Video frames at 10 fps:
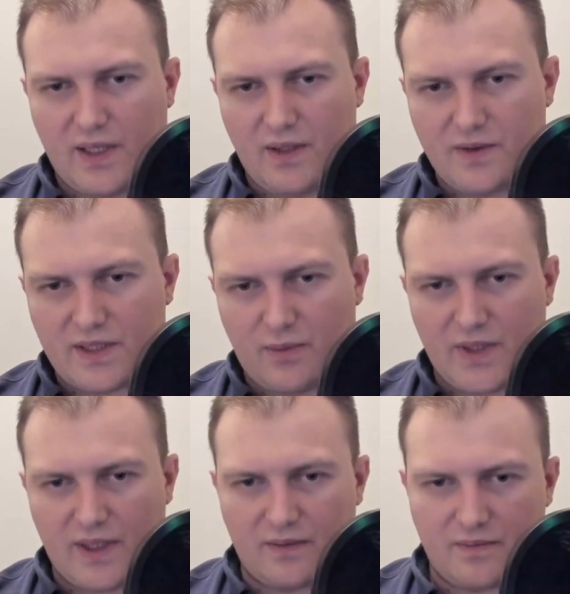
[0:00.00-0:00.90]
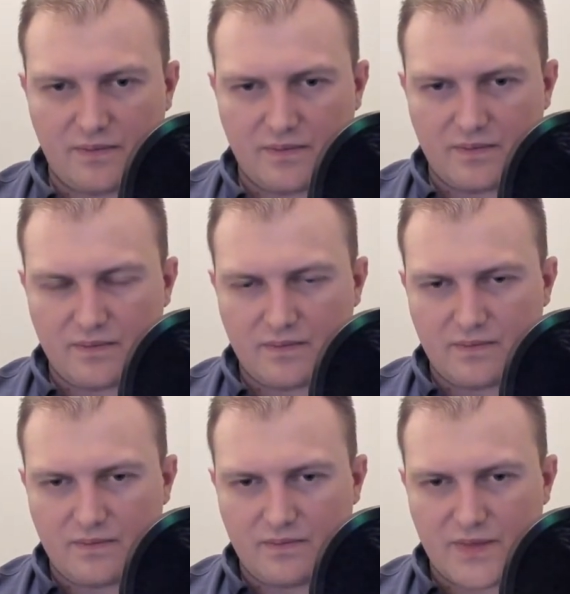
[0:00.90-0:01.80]
to use something
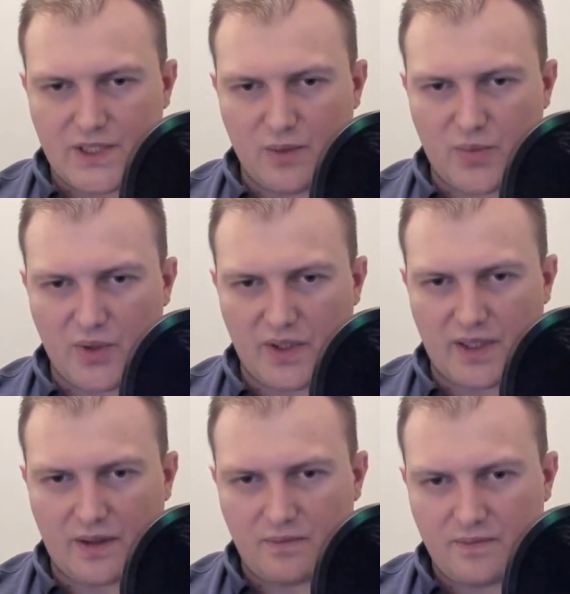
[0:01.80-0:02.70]
simple here.